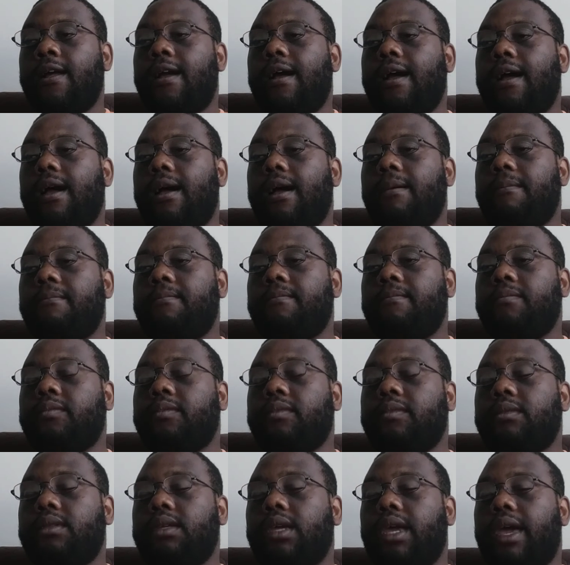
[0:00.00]
um,
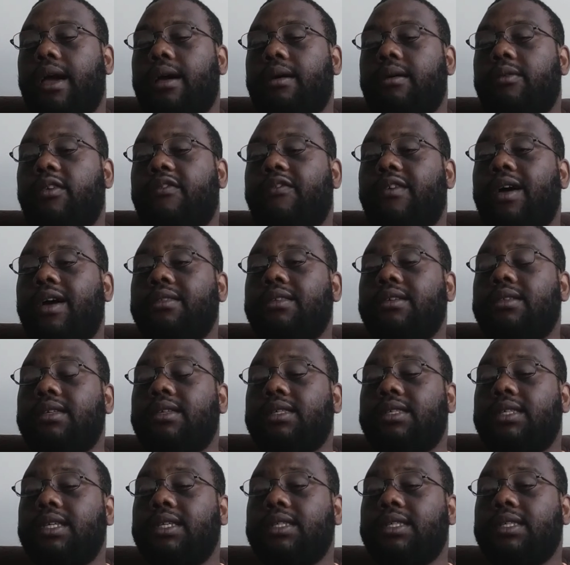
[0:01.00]
yeah, without the
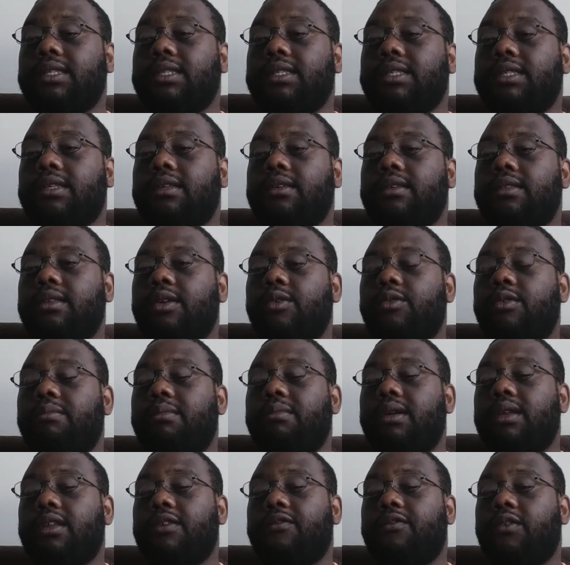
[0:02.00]
diseases, there would
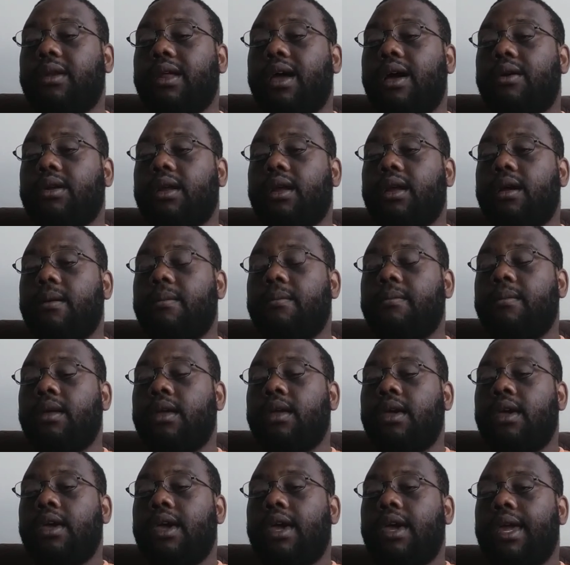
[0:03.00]
be a different outcome.
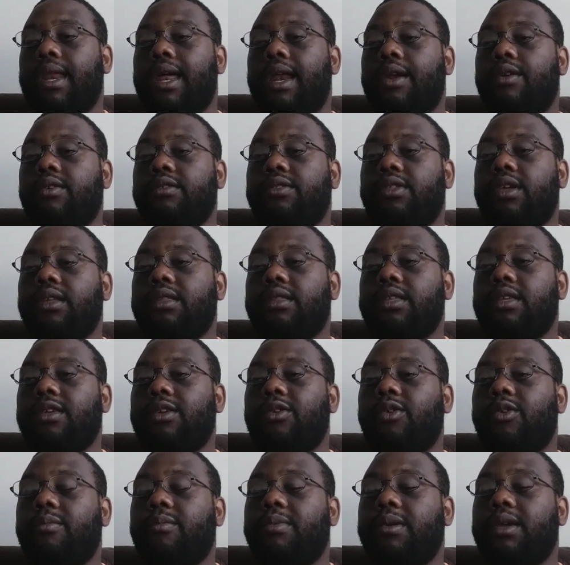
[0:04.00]
And I don't think the
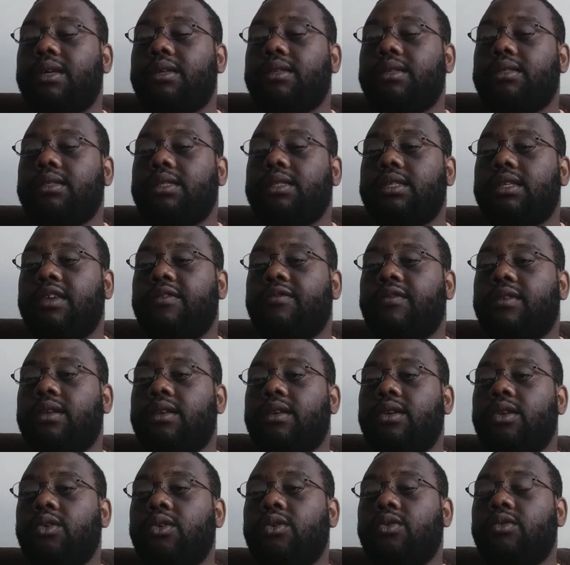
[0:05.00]
Europeans
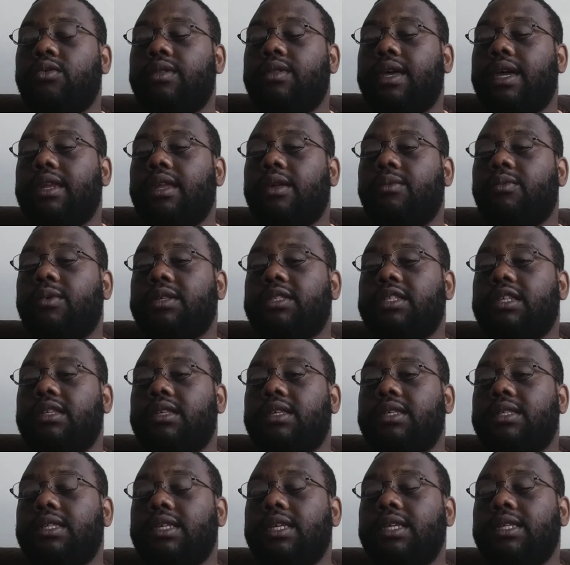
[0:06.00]
even knew that it was the
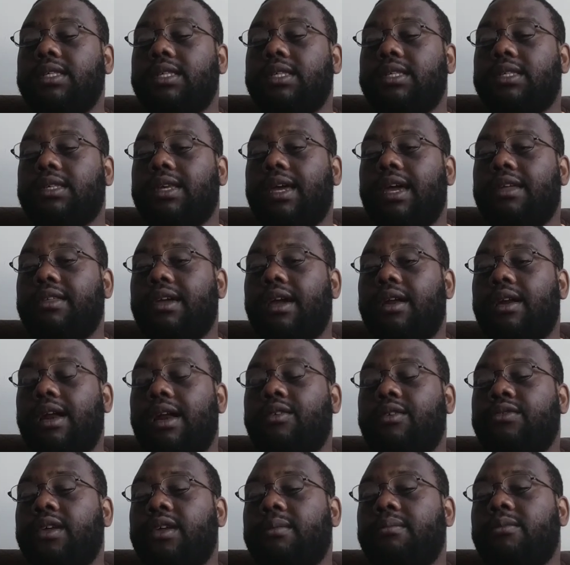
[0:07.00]
diseases. I, I
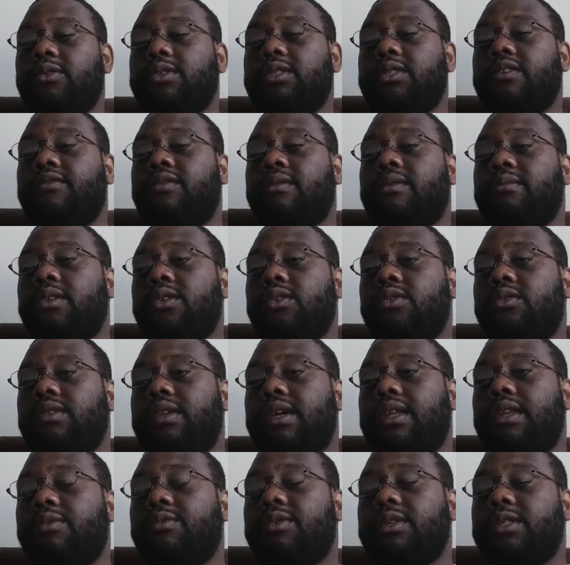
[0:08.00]
don't think most of them knew
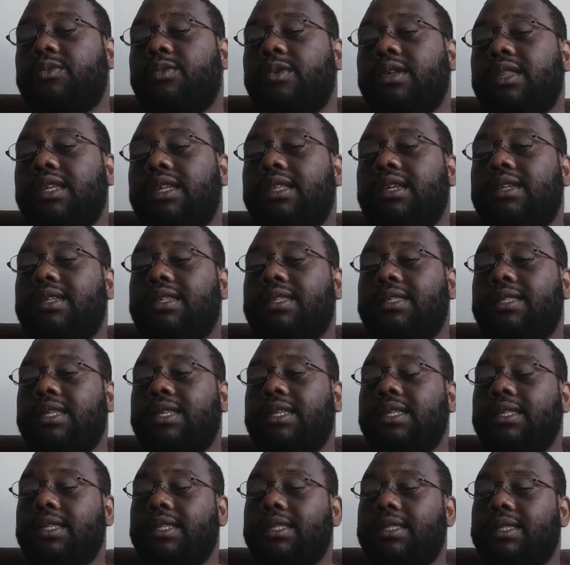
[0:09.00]
that it was really the
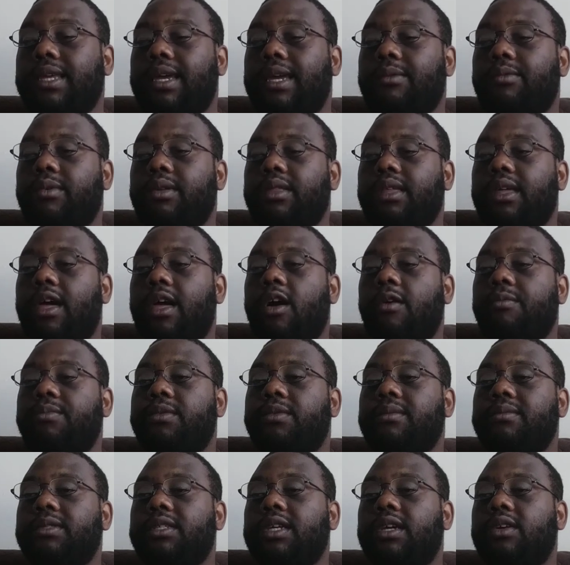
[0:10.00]
diseases that really helped
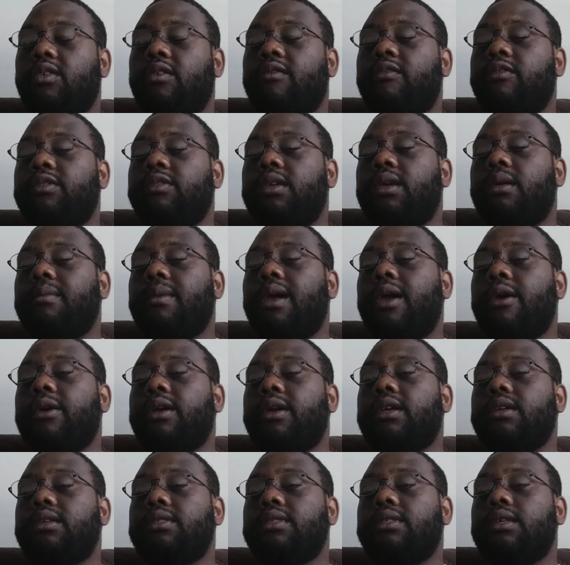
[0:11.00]
them take over the
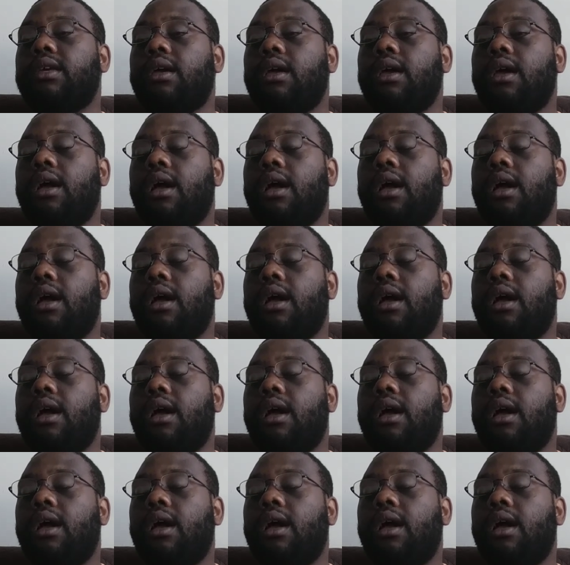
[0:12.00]
Americas.